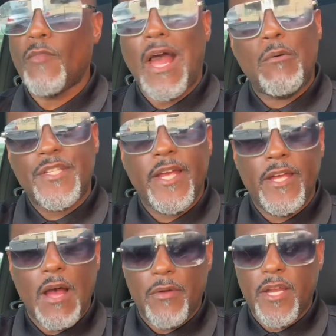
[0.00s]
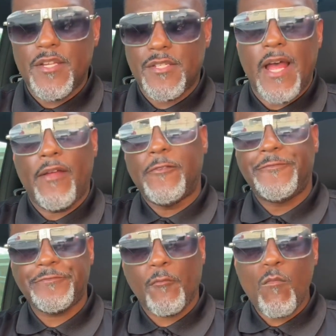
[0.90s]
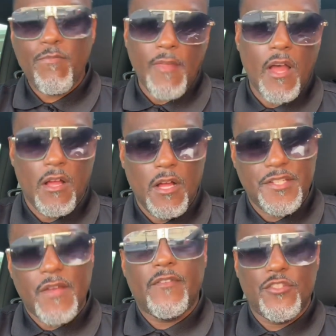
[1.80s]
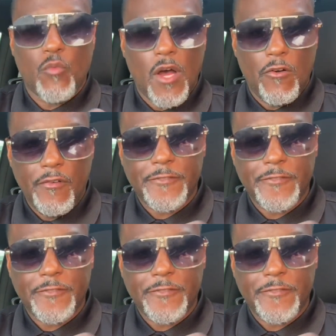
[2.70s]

I would say I would give this like a 7 as well.